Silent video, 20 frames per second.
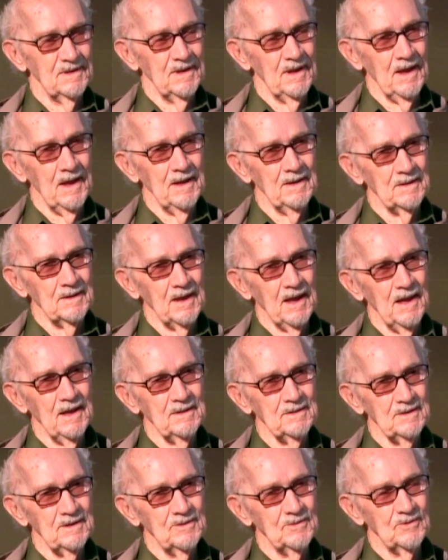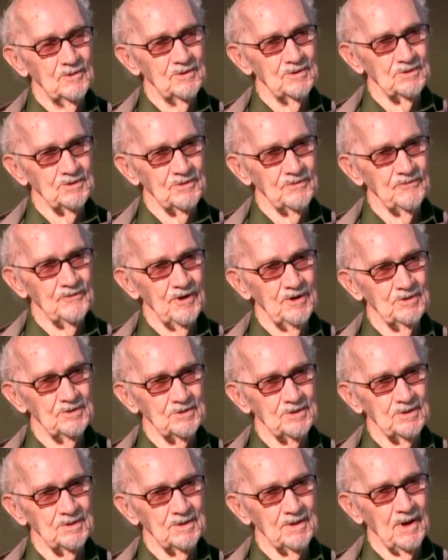England was the
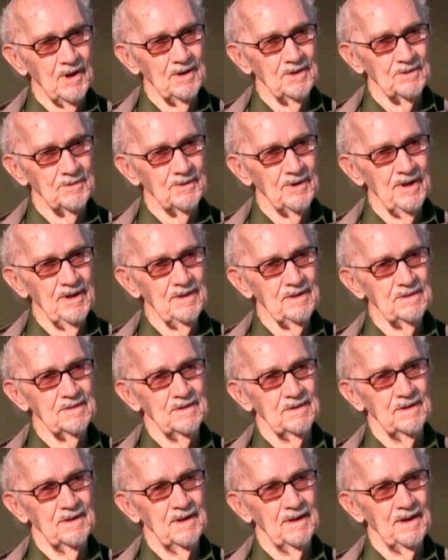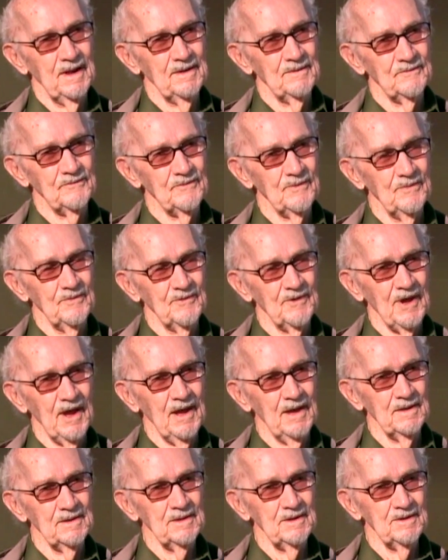first country, and then from
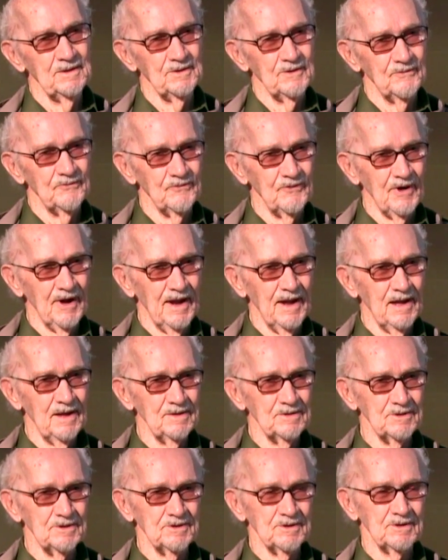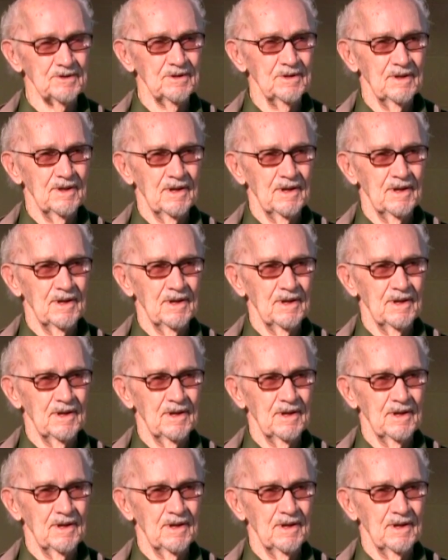England to France,